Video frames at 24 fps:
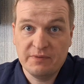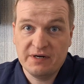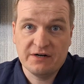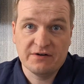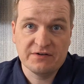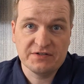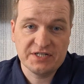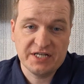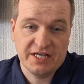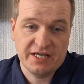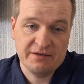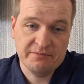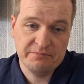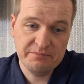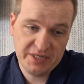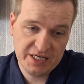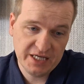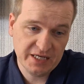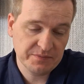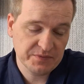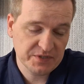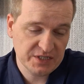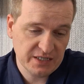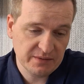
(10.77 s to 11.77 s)
better say
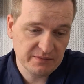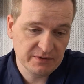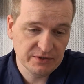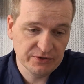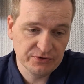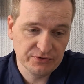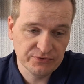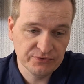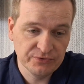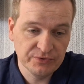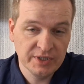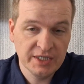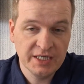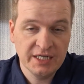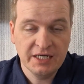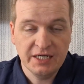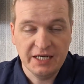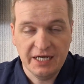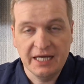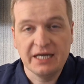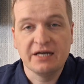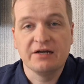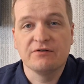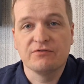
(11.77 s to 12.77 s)
B M W
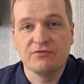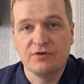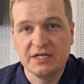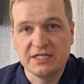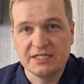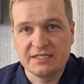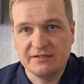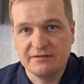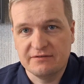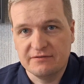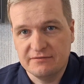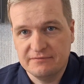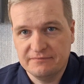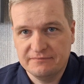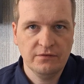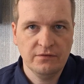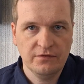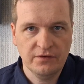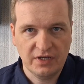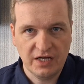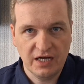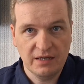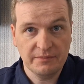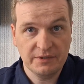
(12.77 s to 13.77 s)
and Chrysler.
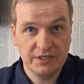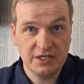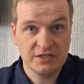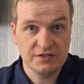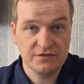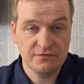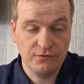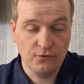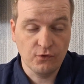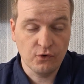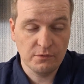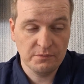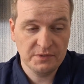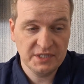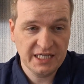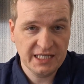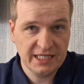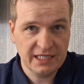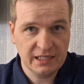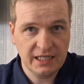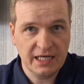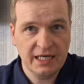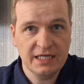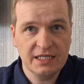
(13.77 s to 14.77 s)
The companies formed
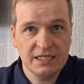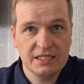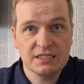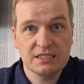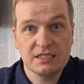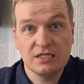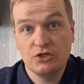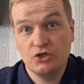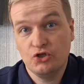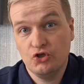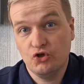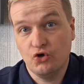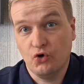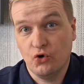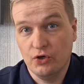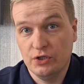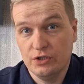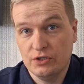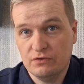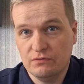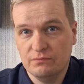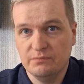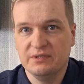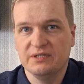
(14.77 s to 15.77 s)
an alliance and
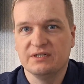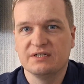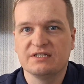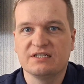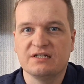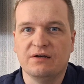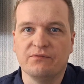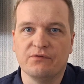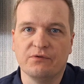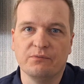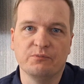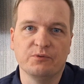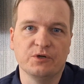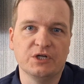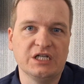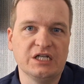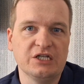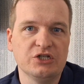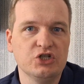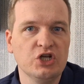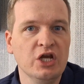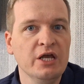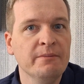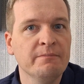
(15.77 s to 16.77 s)
joined to build something
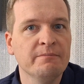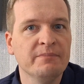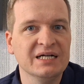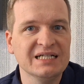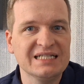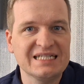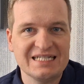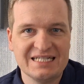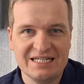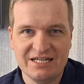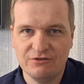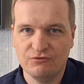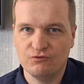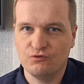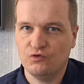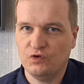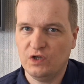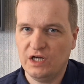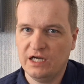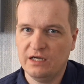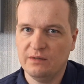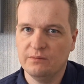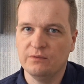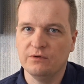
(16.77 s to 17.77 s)
pretty cheap but still
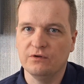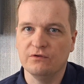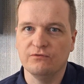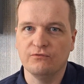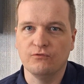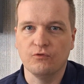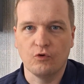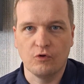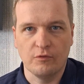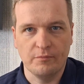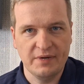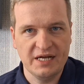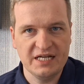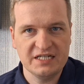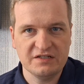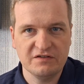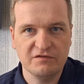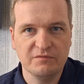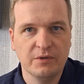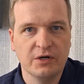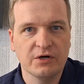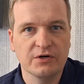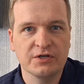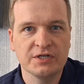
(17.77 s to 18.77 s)
reliable for
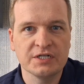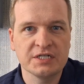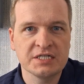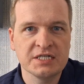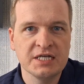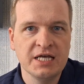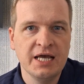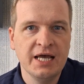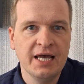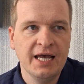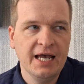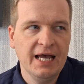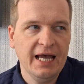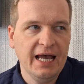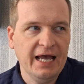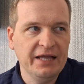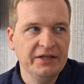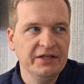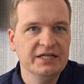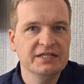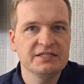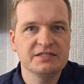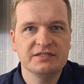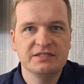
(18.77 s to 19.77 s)
massive markets,
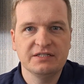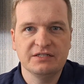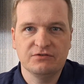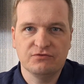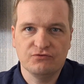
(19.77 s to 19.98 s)
and hence the